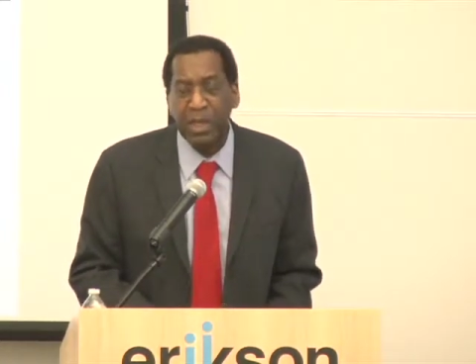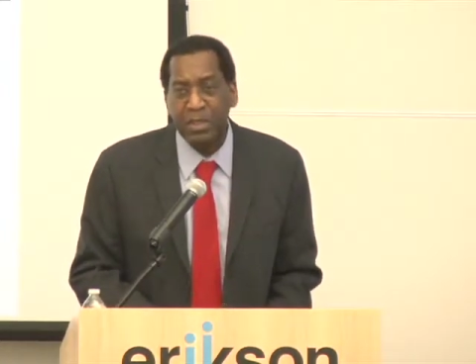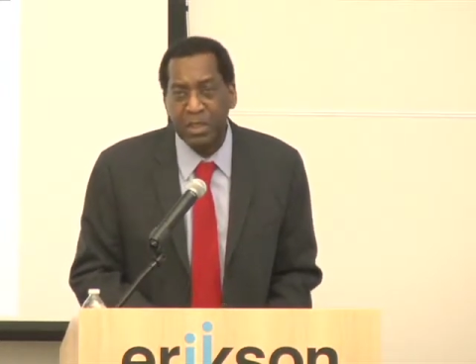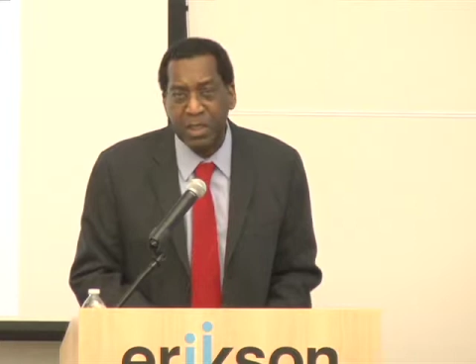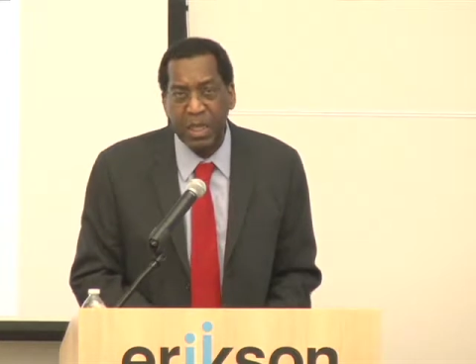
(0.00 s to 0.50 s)
I
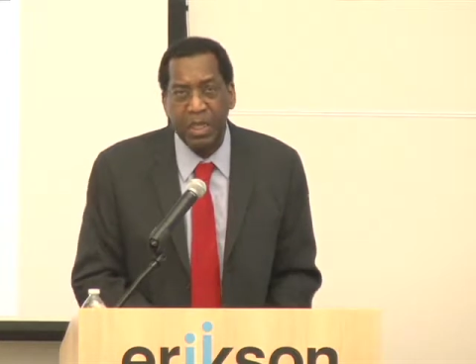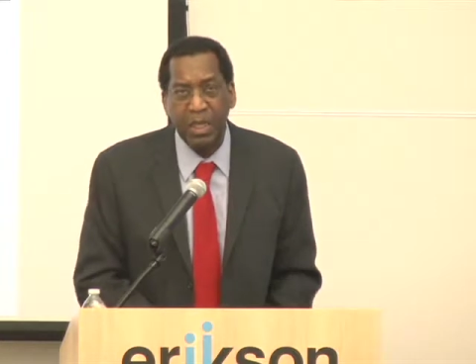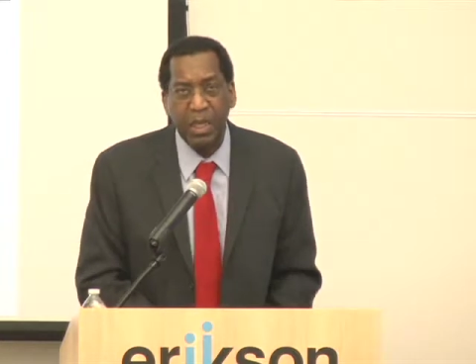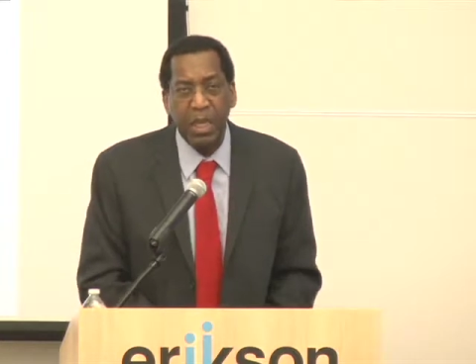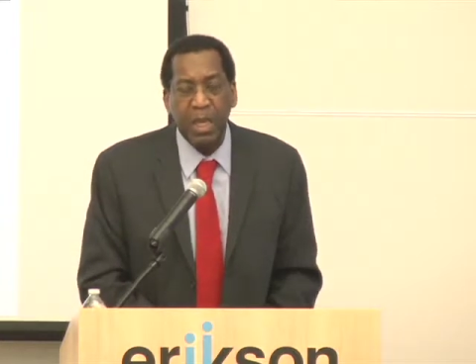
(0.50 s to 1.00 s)
just think,
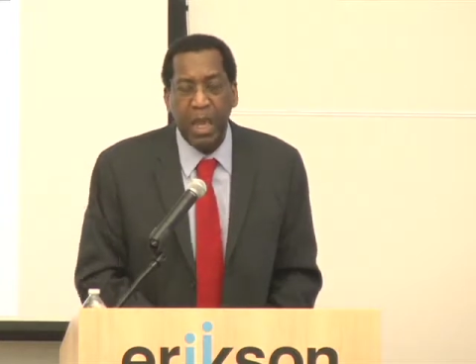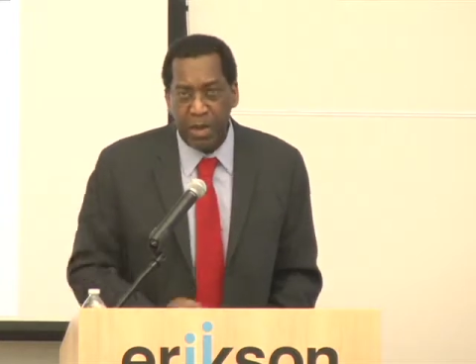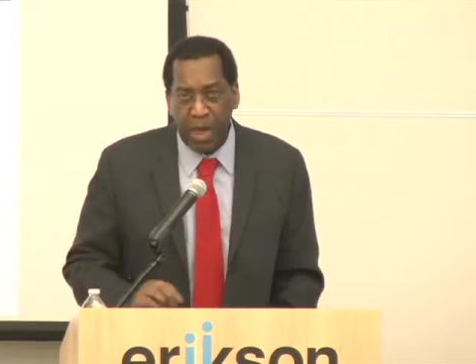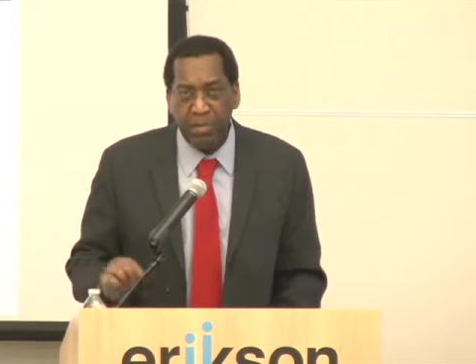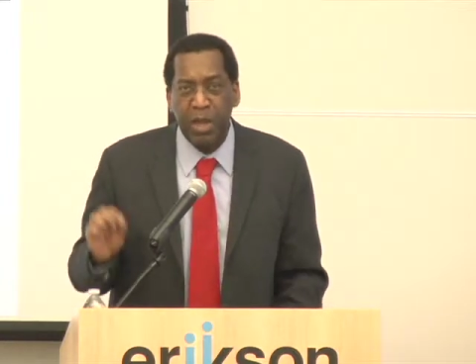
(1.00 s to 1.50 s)

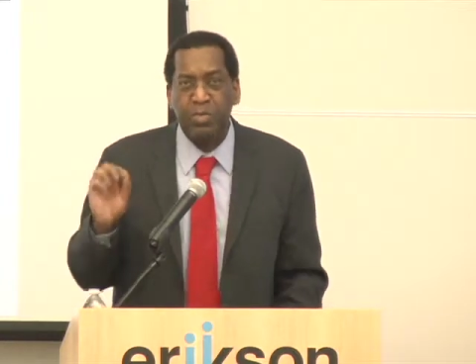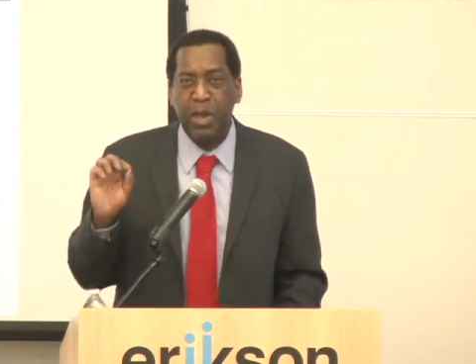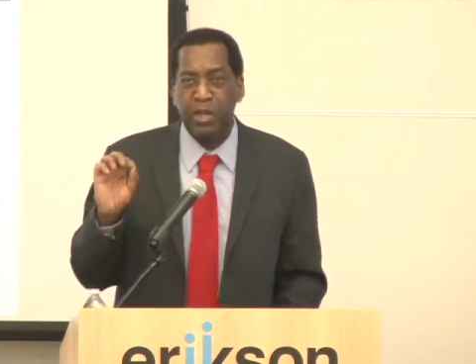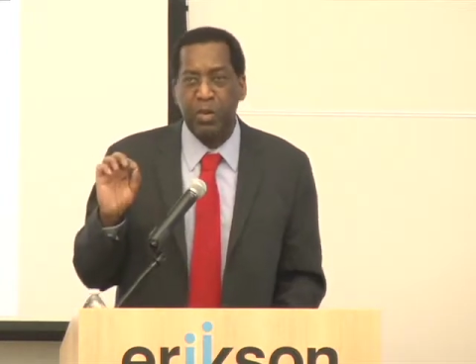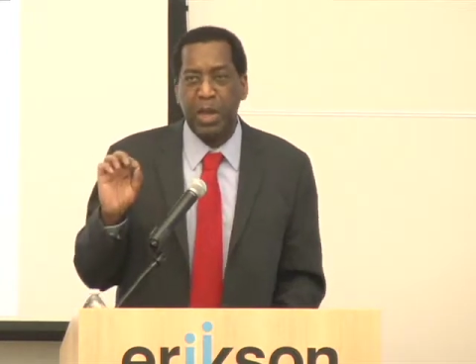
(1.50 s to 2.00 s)
and
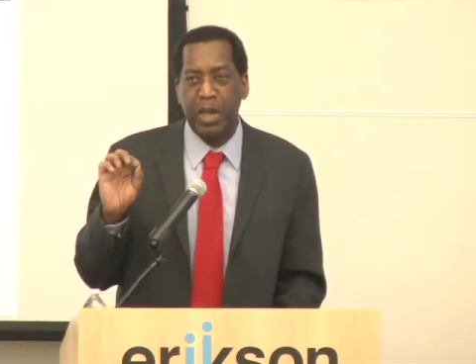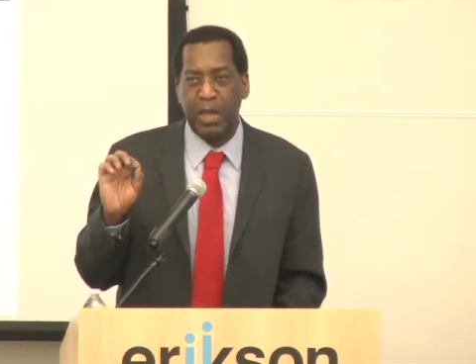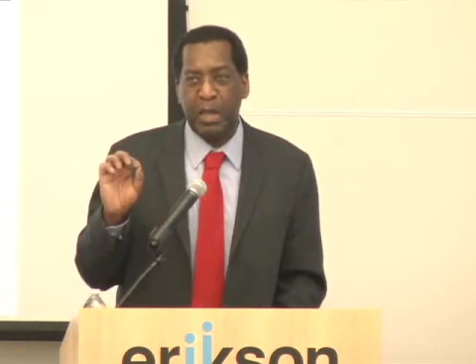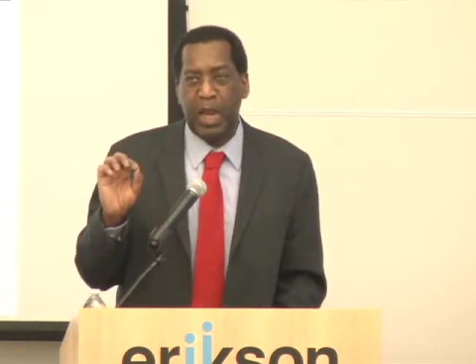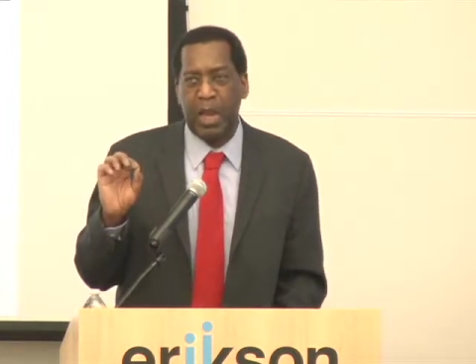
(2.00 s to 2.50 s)
by the way,
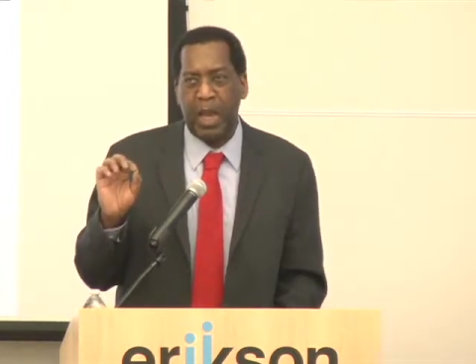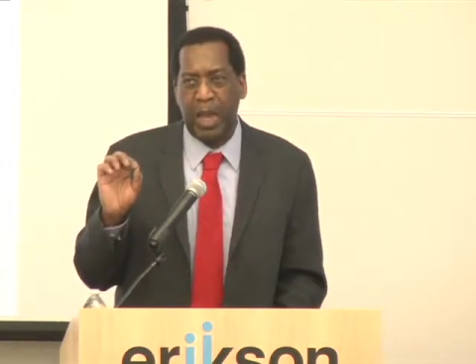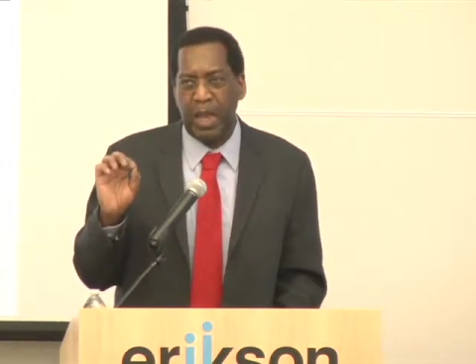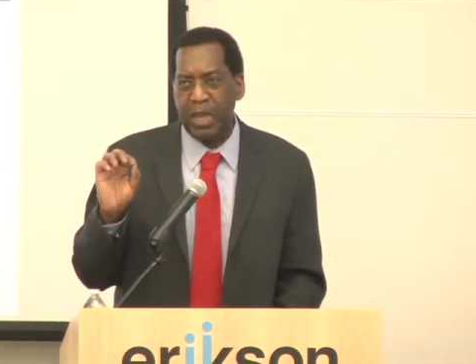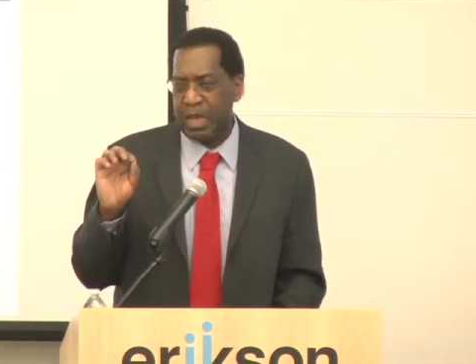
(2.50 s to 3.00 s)

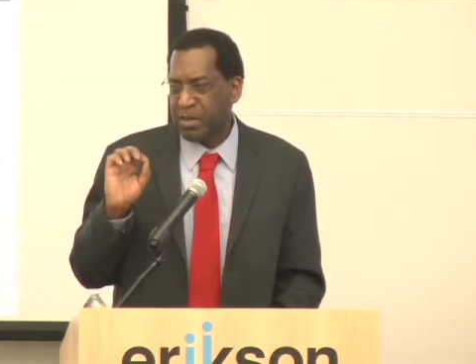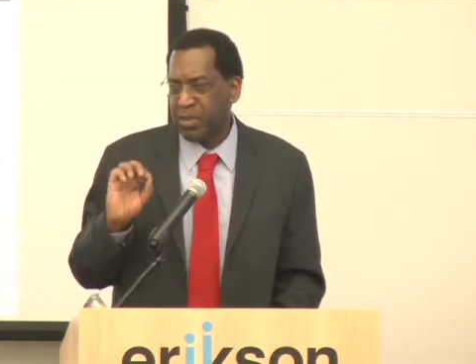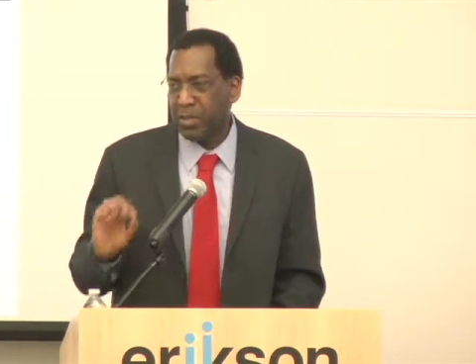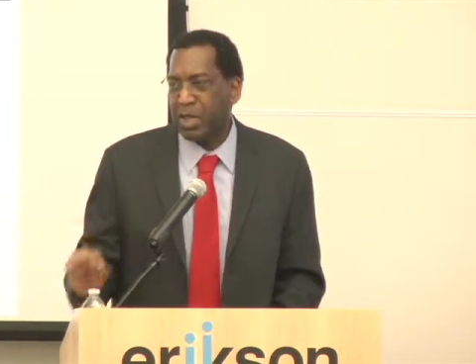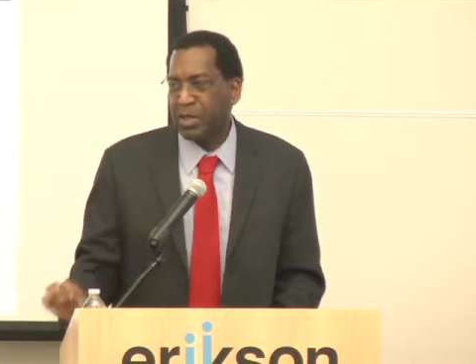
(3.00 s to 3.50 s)
here's
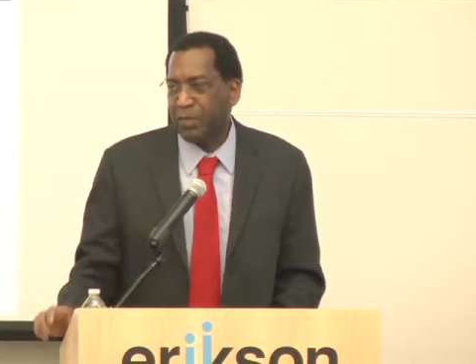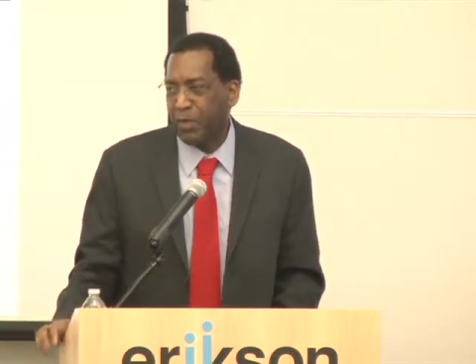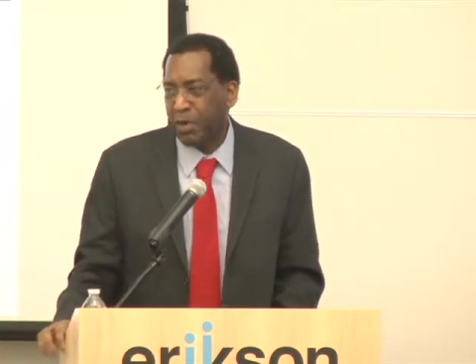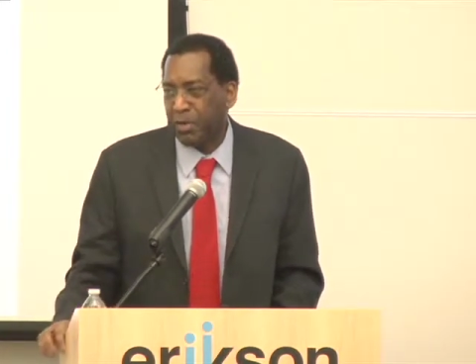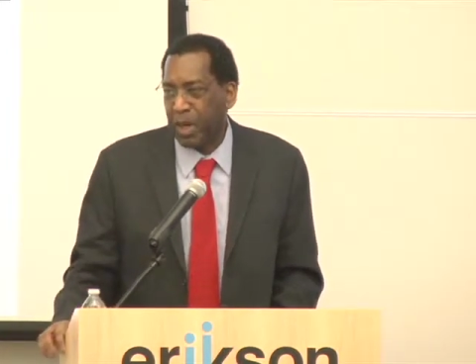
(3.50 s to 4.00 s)
a prediction
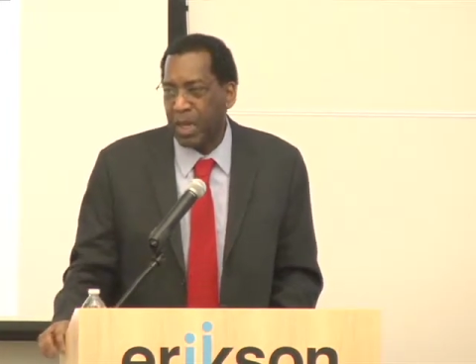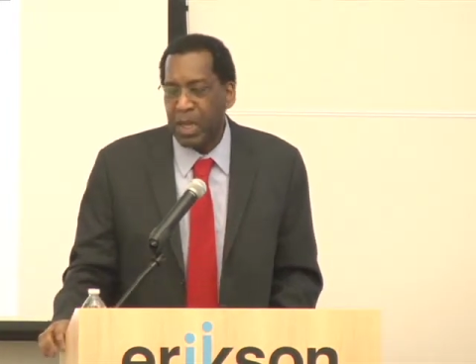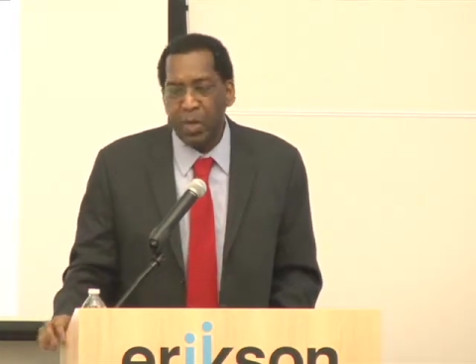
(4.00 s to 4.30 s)
for you, right?